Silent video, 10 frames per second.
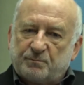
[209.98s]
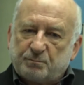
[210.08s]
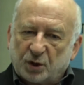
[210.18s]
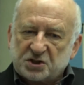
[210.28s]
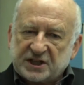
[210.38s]

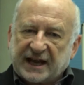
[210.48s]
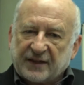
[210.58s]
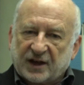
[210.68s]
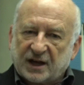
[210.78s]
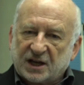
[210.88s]
put
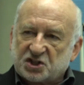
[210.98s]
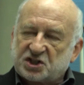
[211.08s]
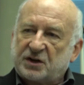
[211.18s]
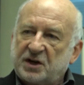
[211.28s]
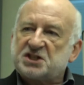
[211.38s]
together a
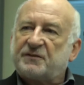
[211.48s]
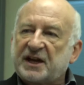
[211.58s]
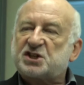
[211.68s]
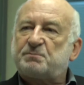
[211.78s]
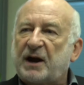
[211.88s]
series of
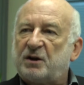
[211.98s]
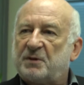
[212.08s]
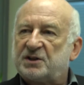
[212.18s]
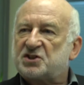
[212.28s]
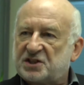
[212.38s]

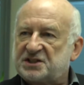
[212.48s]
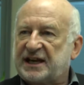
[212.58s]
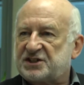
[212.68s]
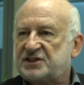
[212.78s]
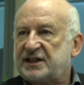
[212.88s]
experiments to
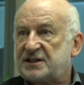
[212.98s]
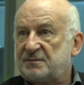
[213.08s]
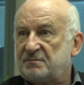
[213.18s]
test it,